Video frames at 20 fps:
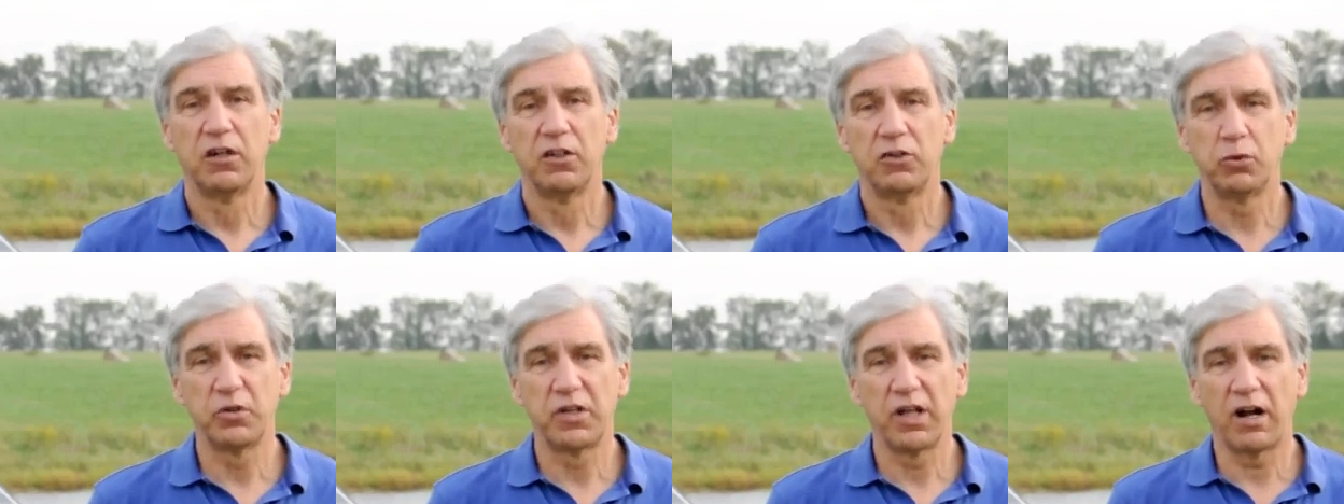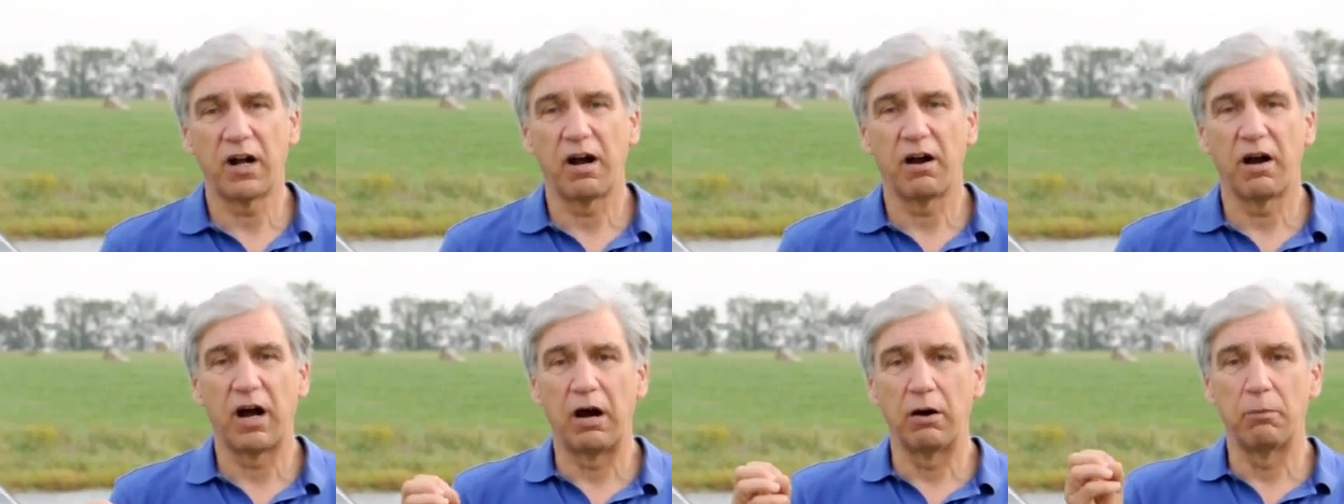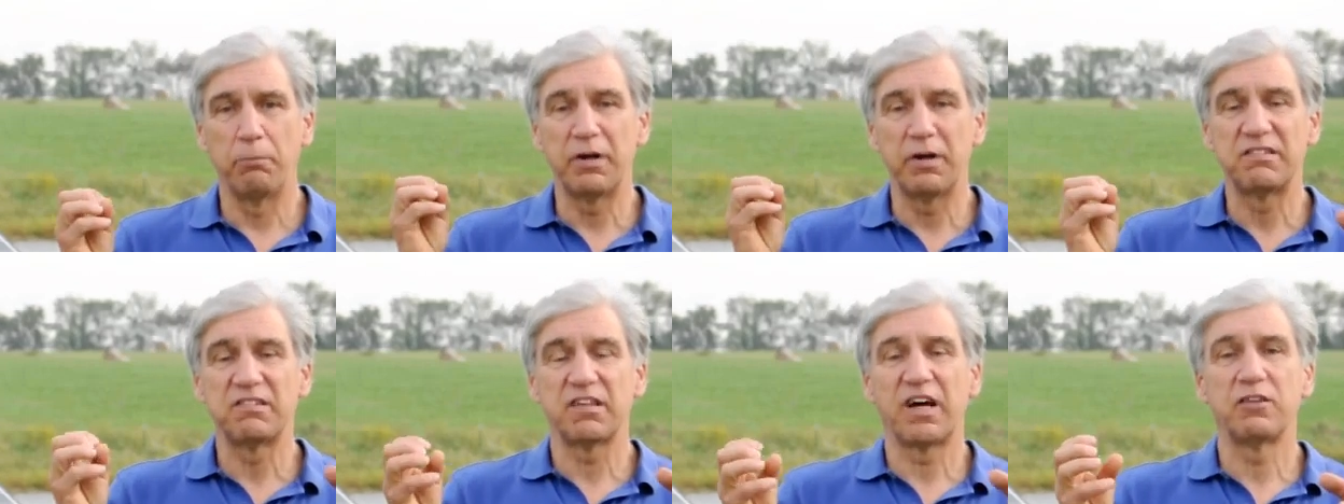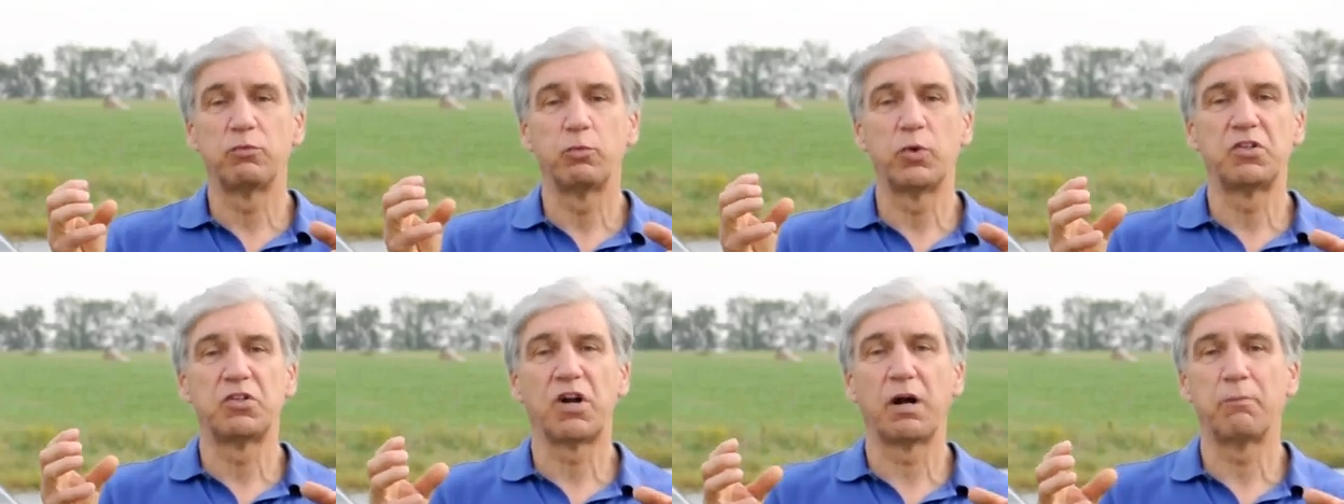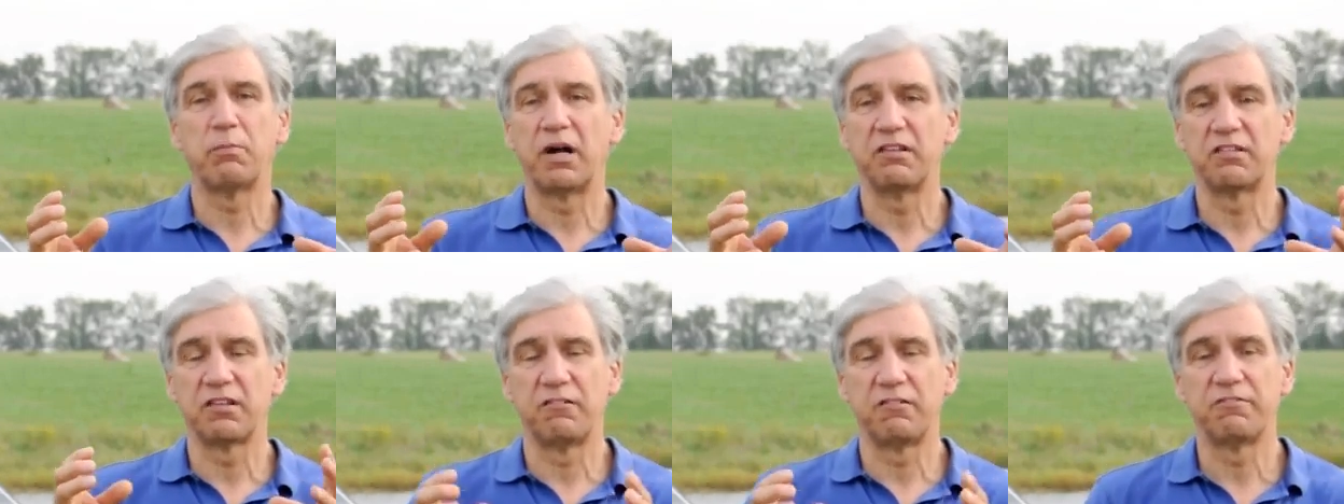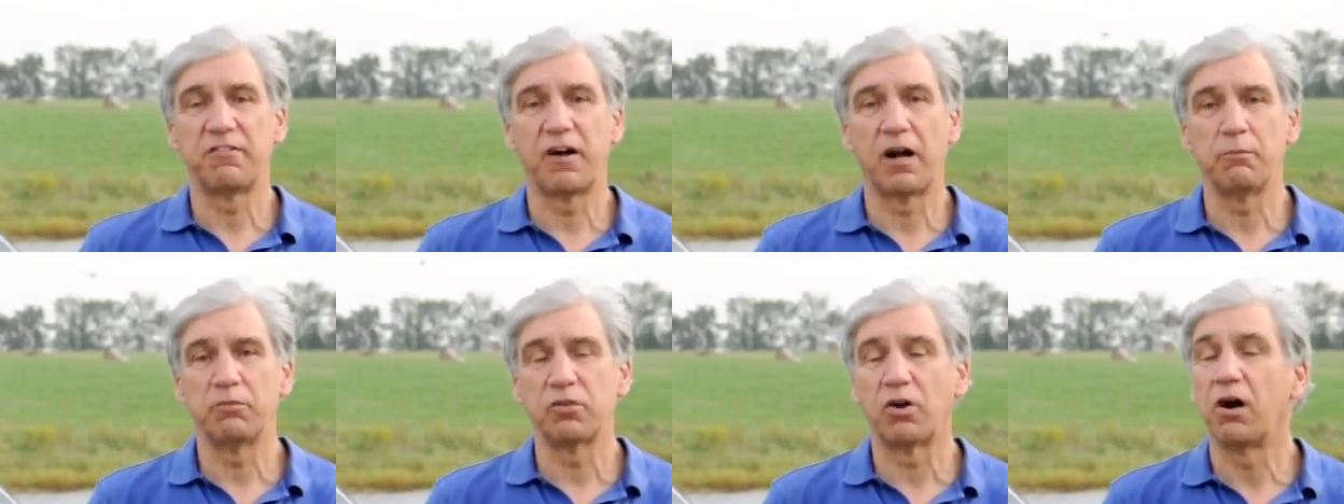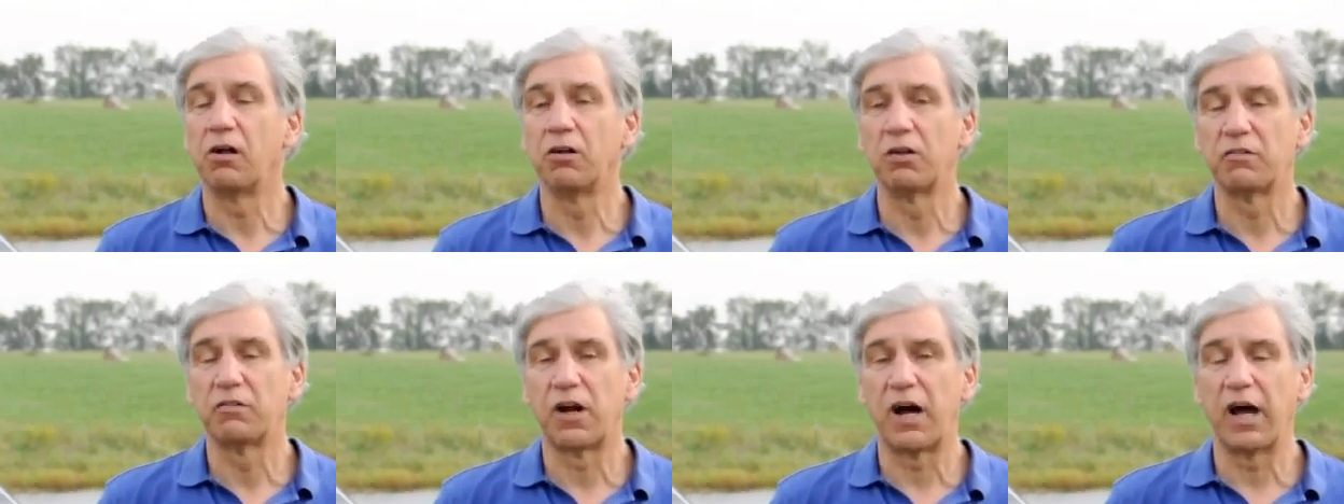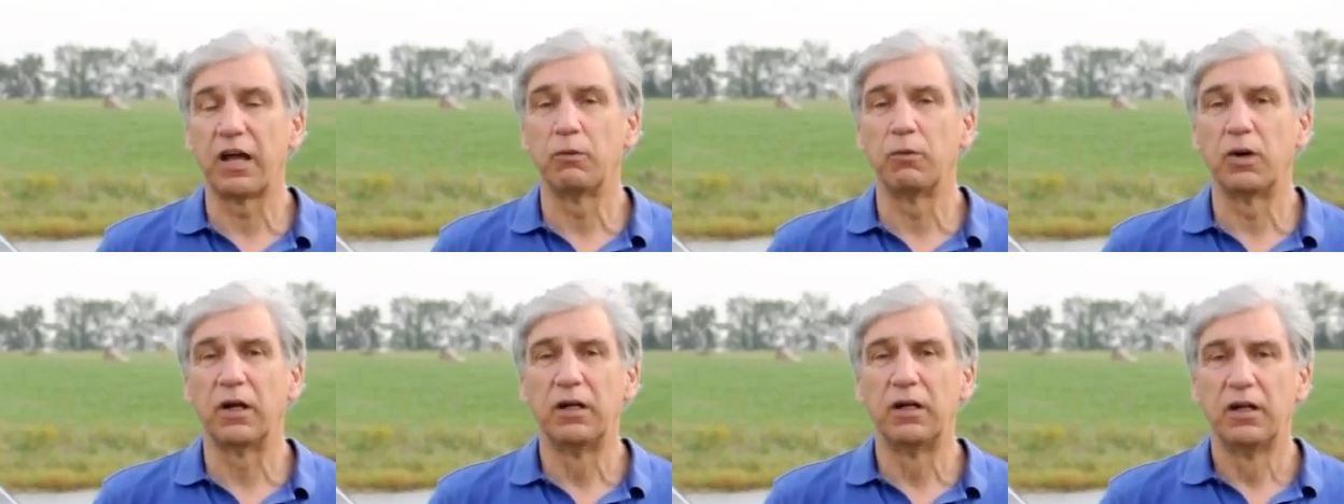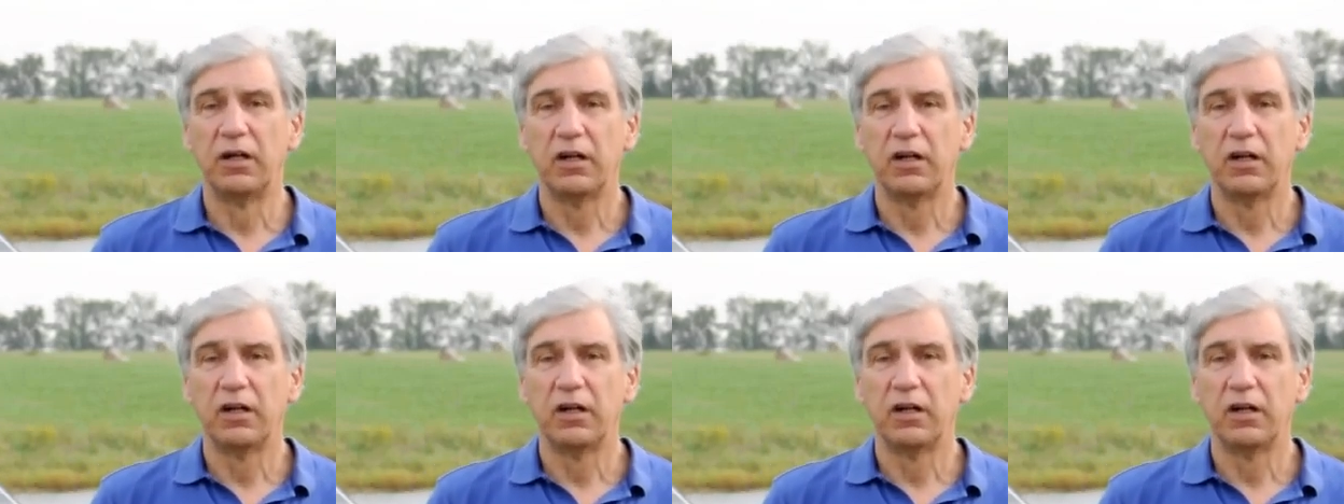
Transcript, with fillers: to get our, our mid-sized wind turbines on farms all over Iowa.